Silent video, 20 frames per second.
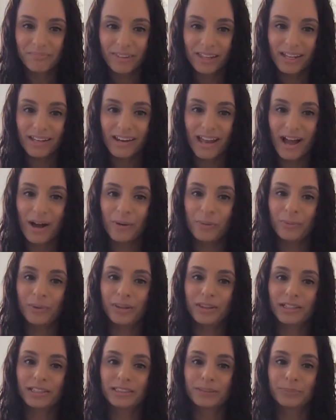Now, with
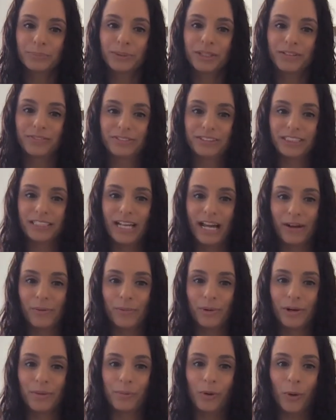this brief today,
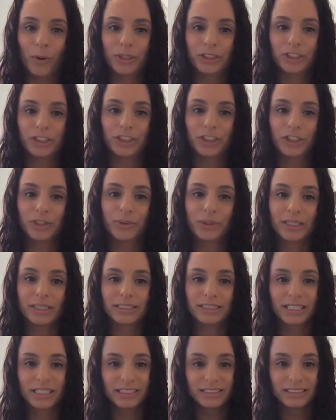what I'm going to do
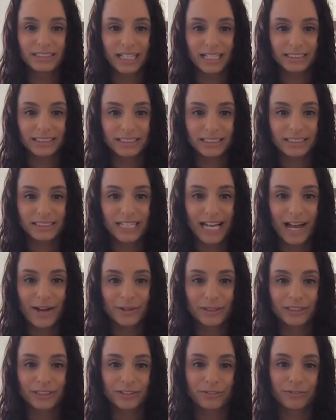is condense it down
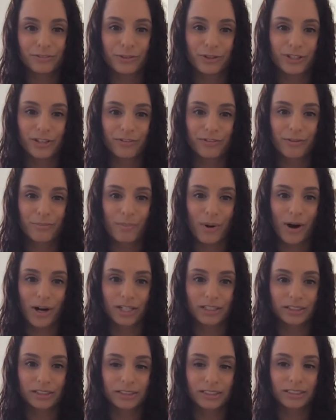into four different
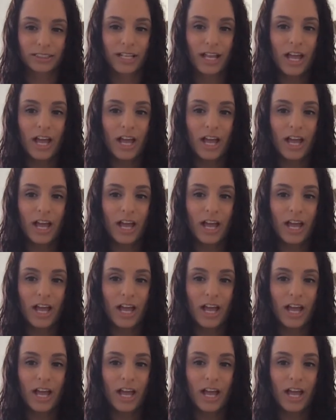parts.